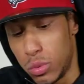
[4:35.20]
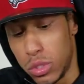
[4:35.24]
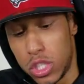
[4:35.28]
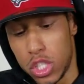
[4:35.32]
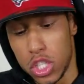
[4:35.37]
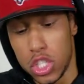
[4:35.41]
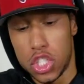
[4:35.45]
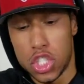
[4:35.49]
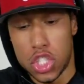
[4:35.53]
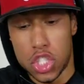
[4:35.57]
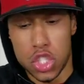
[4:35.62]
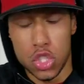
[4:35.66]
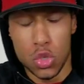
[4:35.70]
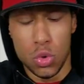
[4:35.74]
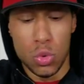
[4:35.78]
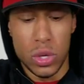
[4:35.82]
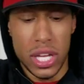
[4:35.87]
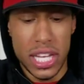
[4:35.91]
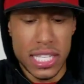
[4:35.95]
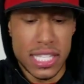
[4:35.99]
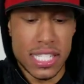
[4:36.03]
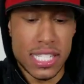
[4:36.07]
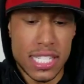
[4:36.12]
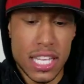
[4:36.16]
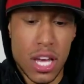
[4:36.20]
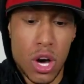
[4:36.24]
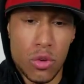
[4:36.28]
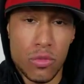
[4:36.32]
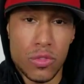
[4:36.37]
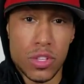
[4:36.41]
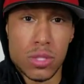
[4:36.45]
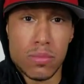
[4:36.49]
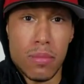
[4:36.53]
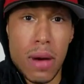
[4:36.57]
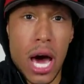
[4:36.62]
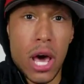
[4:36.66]
what this shoe itself
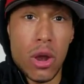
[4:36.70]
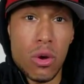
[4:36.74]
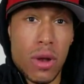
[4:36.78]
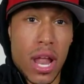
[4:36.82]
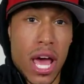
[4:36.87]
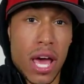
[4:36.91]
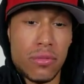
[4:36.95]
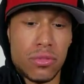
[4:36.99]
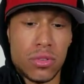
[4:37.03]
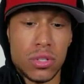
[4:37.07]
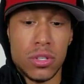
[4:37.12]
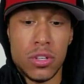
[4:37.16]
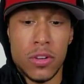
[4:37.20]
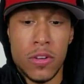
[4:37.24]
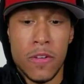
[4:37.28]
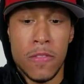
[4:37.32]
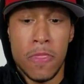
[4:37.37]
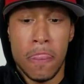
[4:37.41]
is modeled after.